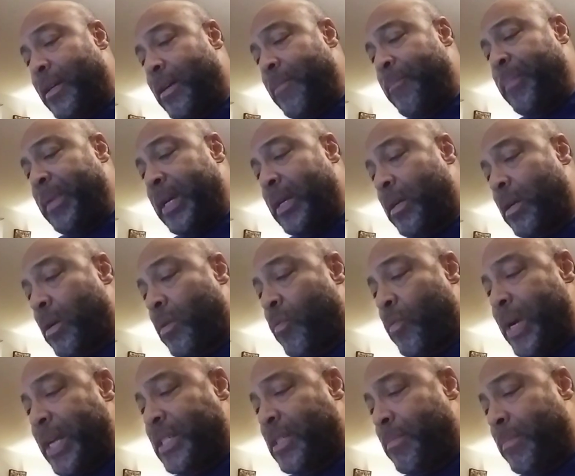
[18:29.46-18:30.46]
of being on a
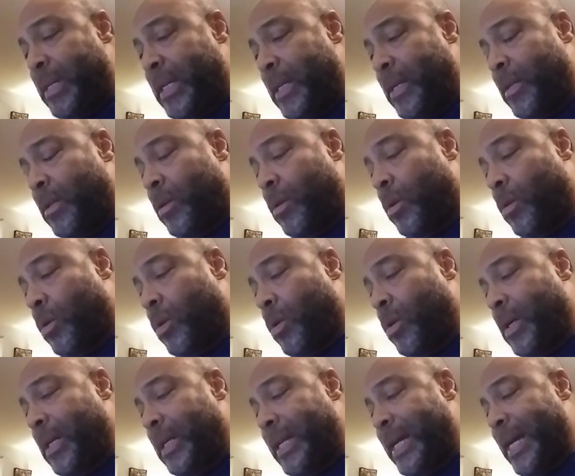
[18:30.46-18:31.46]
regimented,
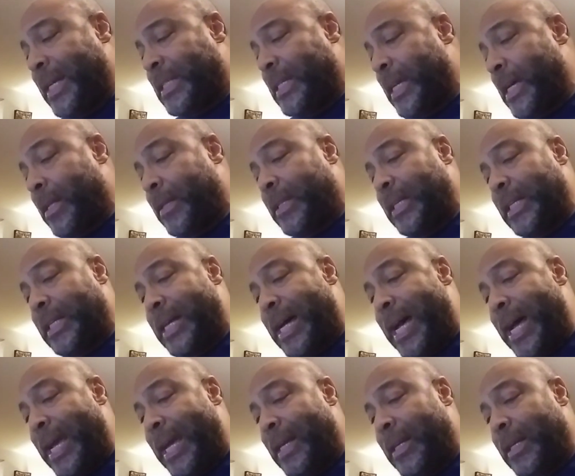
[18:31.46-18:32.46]
organized, healthy
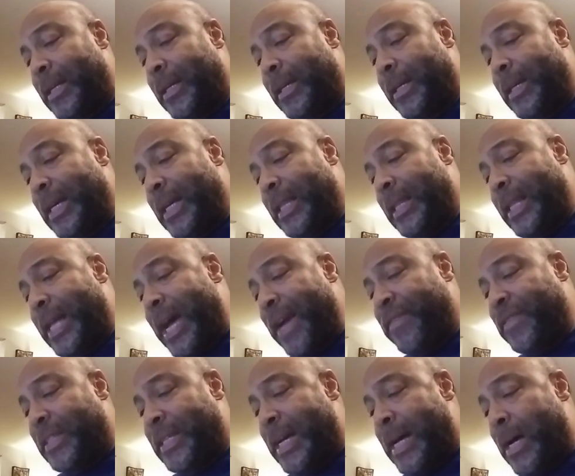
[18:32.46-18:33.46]
diet and
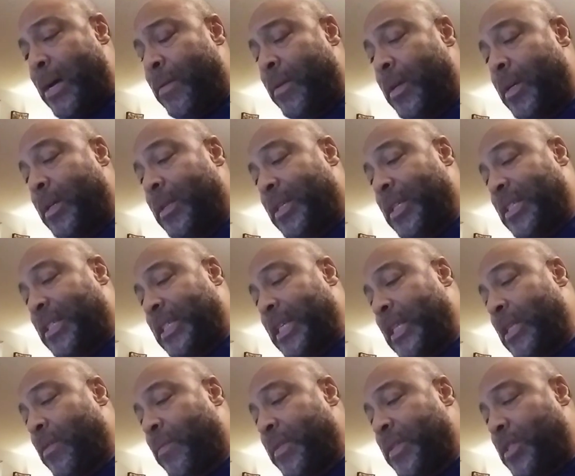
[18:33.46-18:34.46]
lifestyle to see
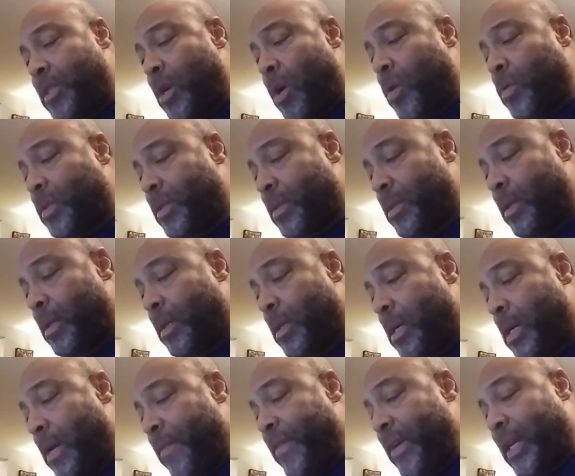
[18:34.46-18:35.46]
the results
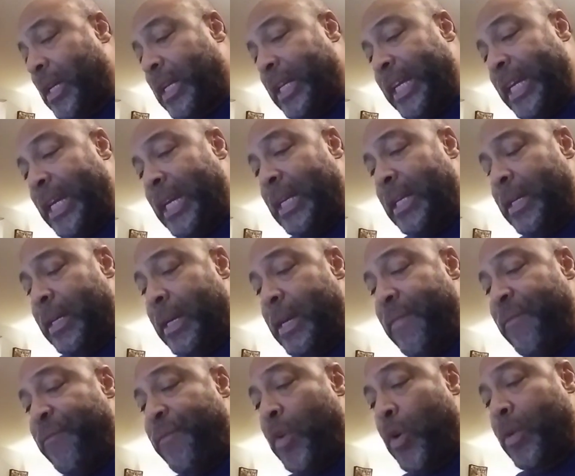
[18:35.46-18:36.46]
of a clean
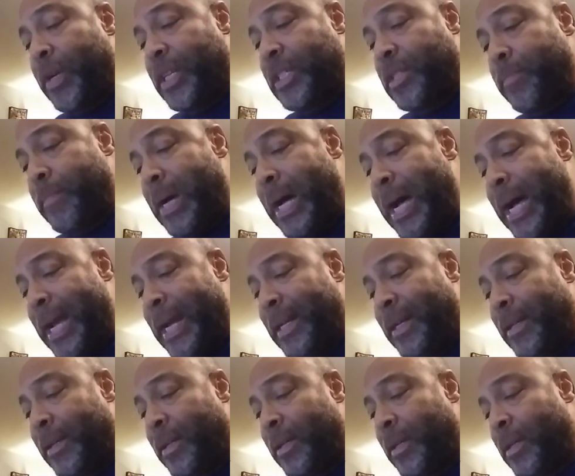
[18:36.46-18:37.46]
and focused
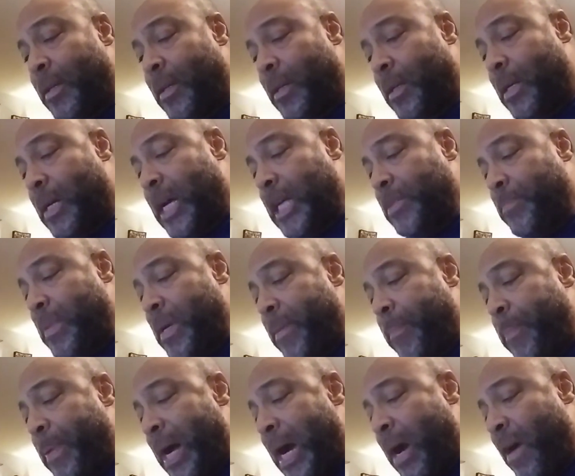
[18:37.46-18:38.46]
mind caused by a
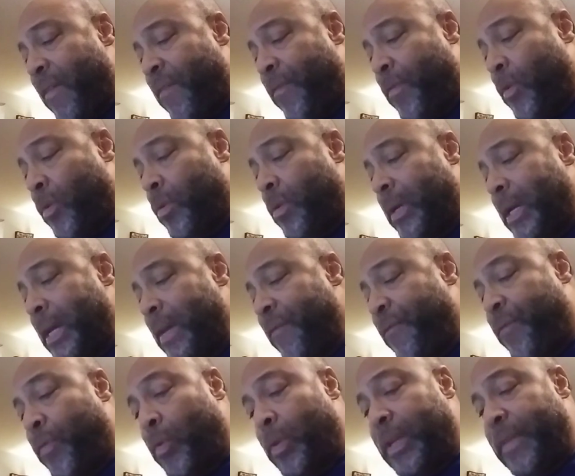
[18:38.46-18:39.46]
powerful and
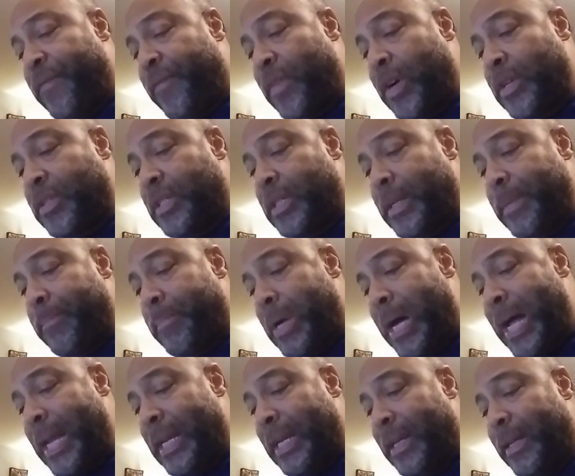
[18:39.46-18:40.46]
fully functioning
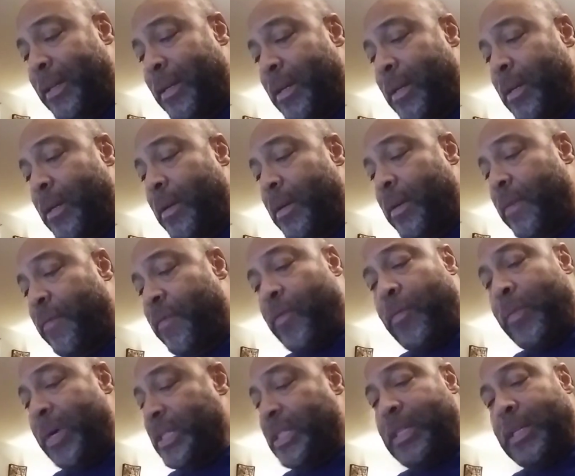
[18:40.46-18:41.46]
body
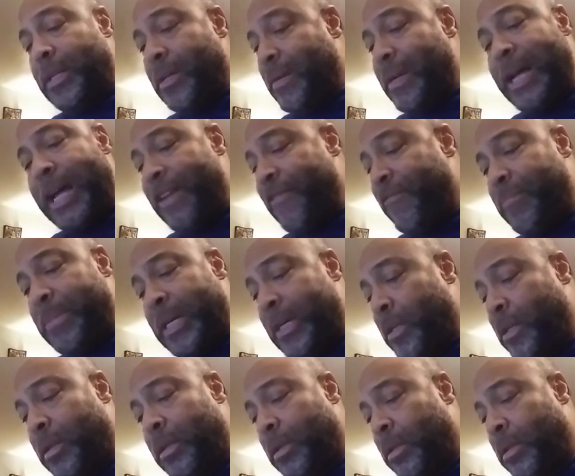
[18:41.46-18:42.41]
for once in your life, man